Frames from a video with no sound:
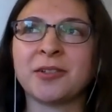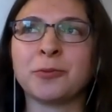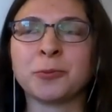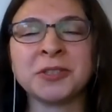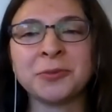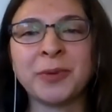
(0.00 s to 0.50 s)

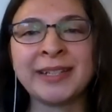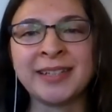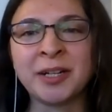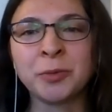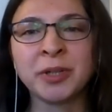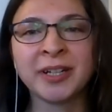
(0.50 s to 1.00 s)
worldwide
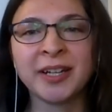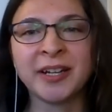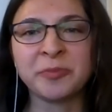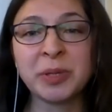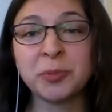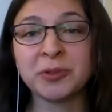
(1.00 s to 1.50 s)
network
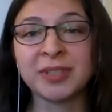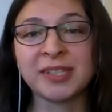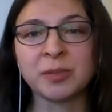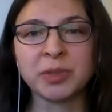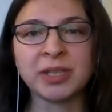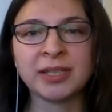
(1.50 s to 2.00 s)
of people with
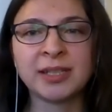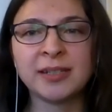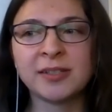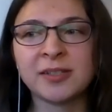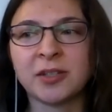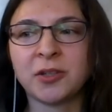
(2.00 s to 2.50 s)

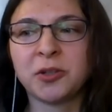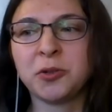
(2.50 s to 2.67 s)
disabilities